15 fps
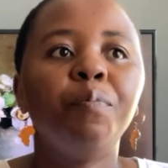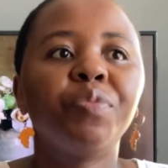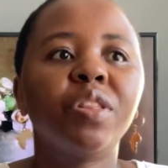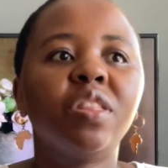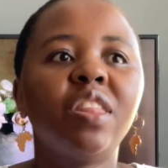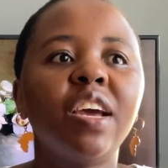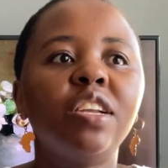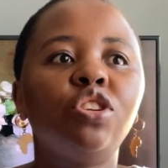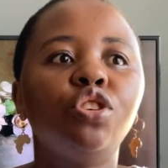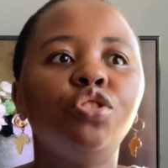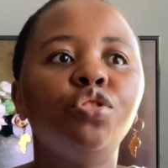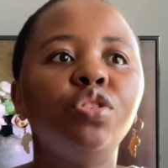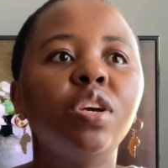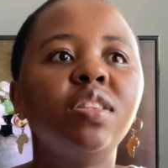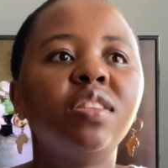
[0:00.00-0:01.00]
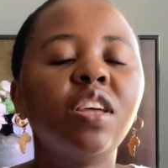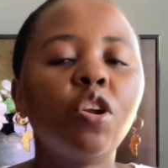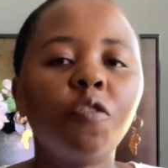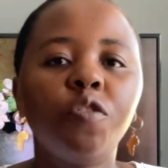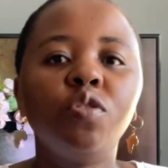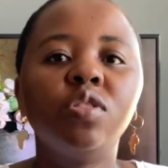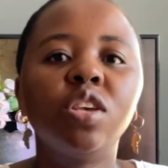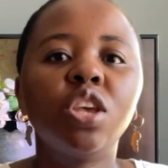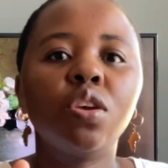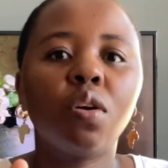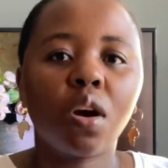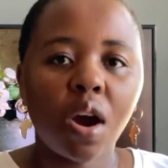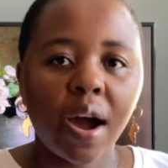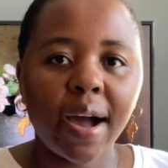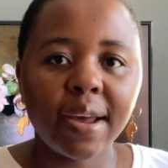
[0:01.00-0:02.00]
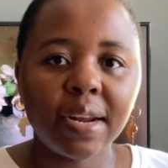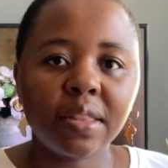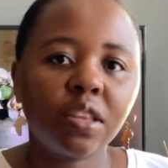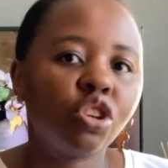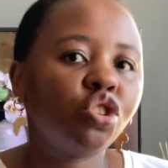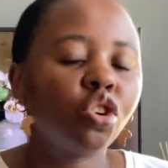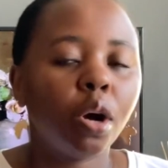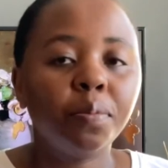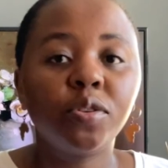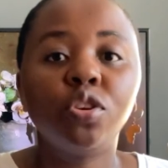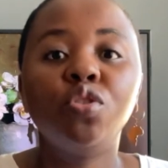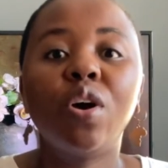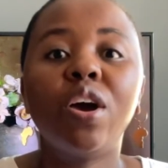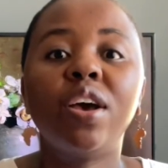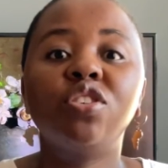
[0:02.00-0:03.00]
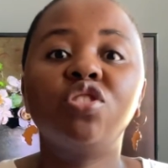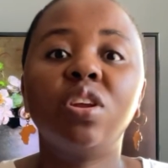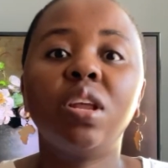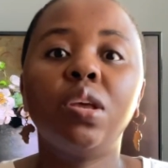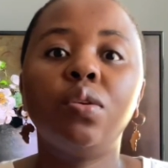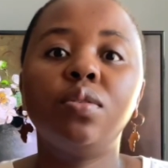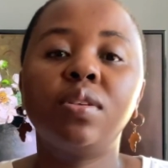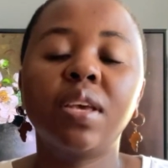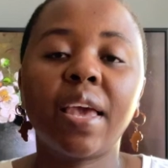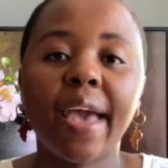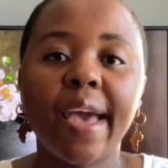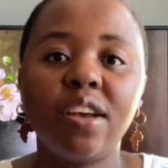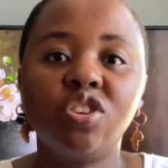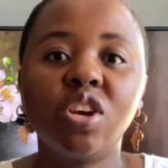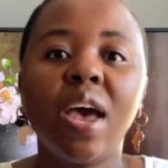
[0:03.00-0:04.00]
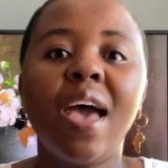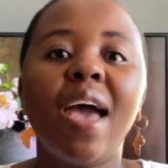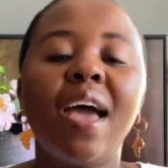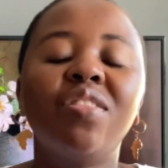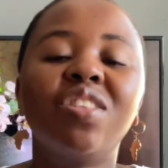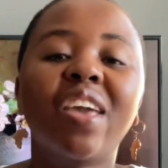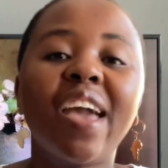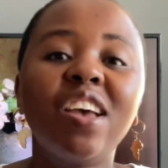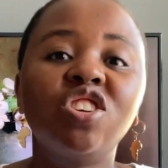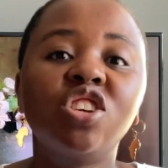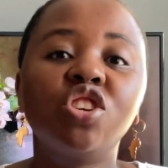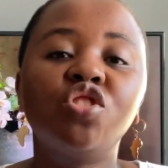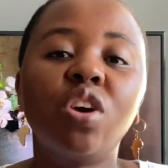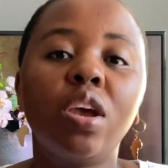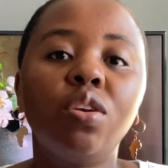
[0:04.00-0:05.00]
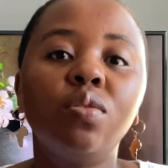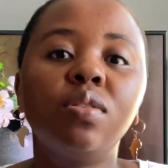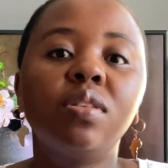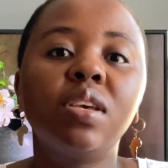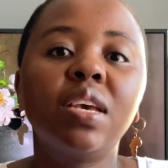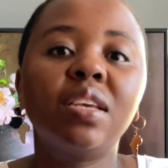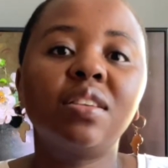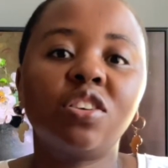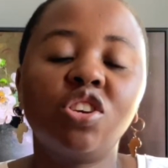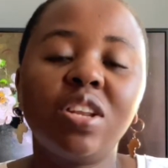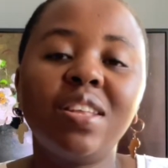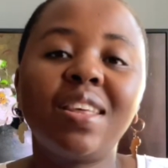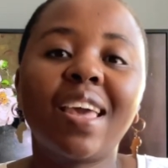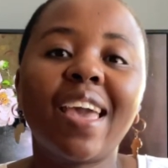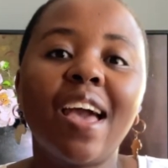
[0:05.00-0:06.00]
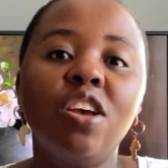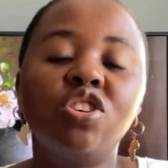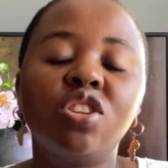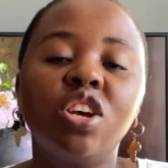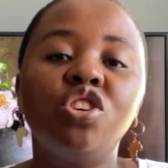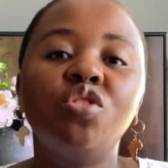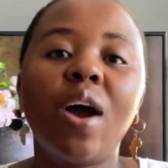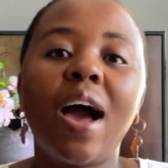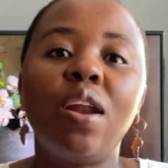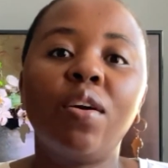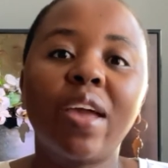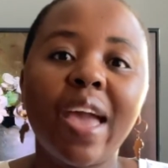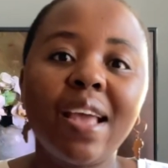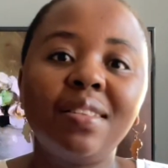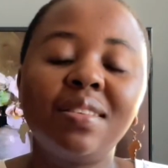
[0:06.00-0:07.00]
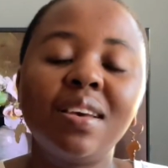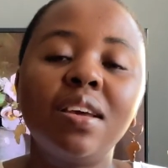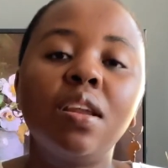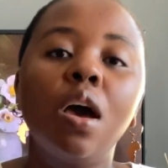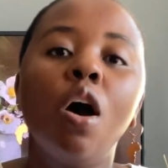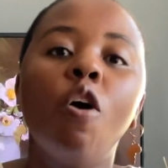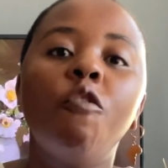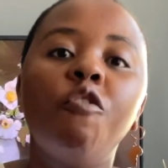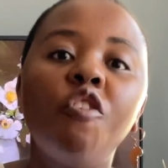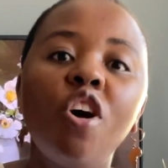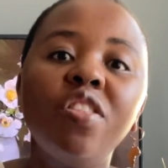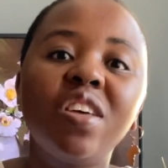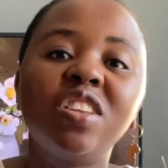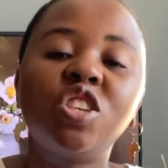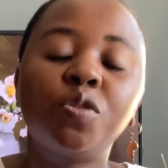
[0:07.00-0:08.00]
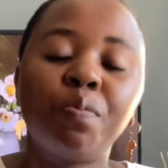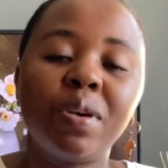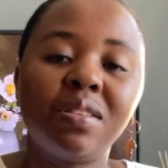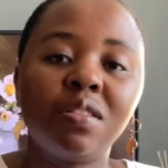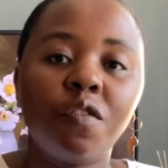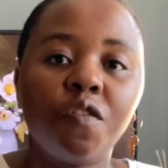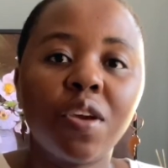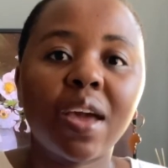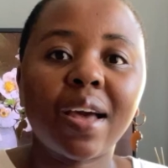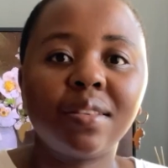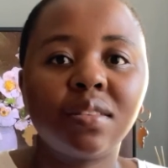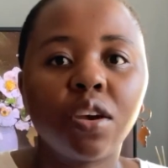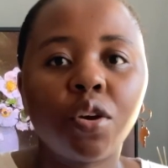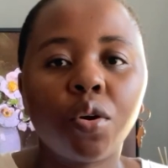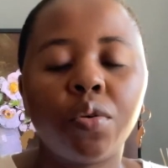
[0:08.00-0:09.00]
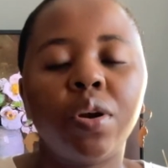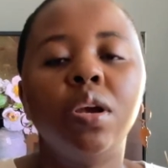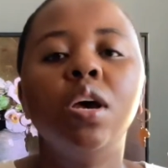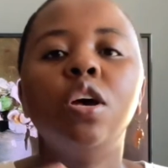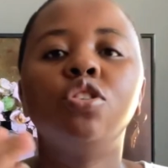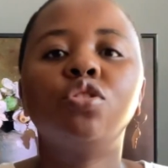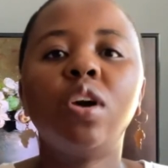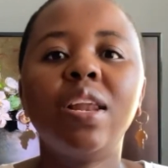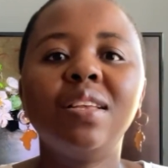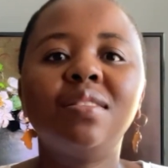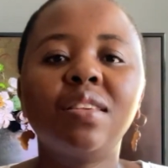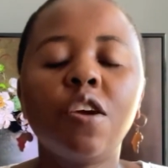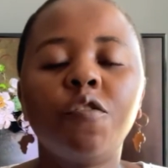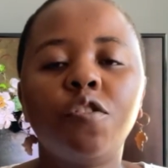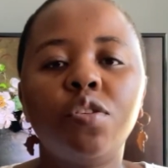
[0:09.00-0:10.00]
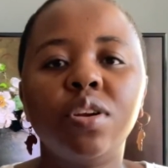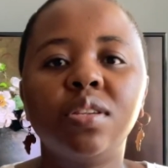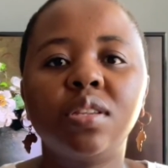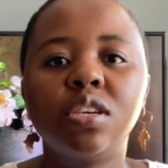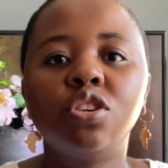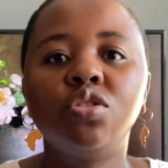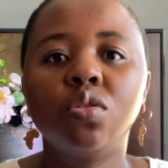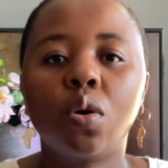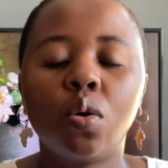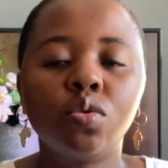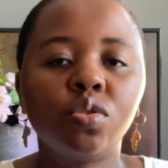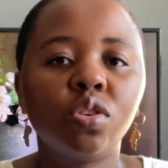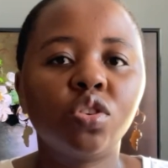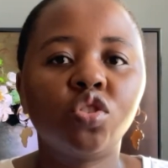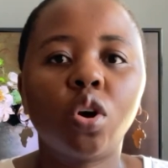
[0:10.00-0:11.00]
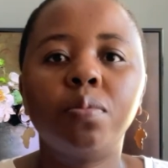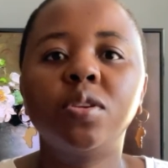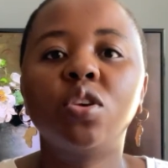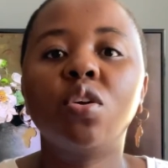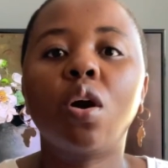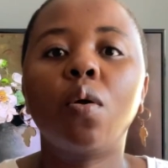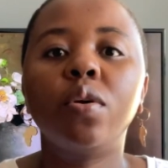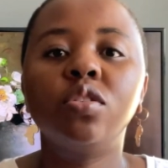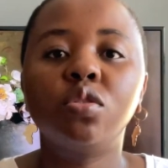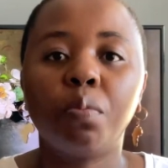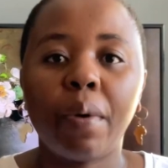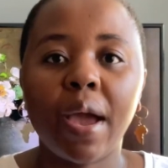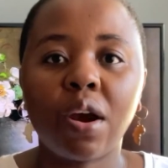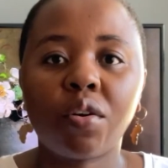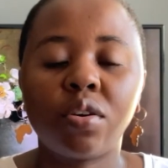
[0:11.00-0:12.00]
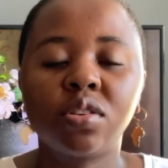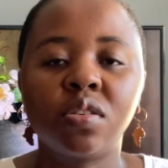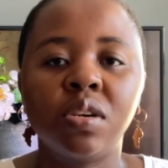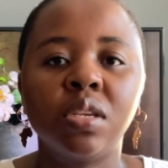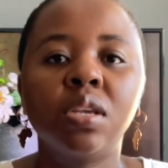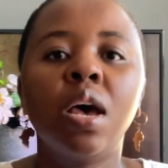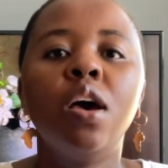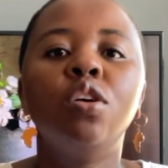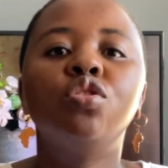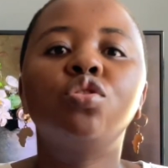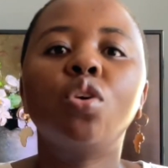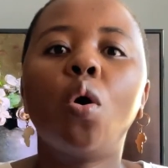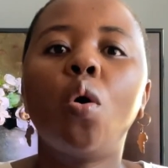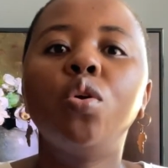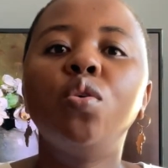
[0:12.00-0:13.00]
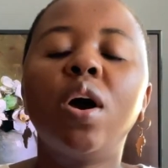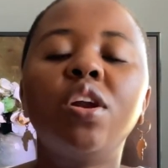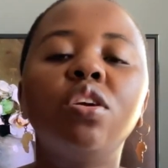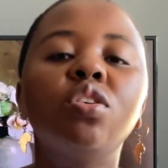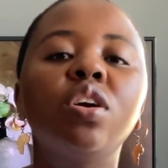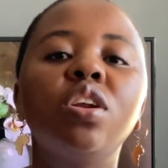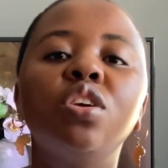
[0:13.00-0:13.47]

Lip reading: That instead of using your card at the shops, you are actually using cash, and the cash that you are using is actually the cash that you allocated for that specific category. So let's say, for instance, you go to the shops and you're going to buy groceries. So you are not going to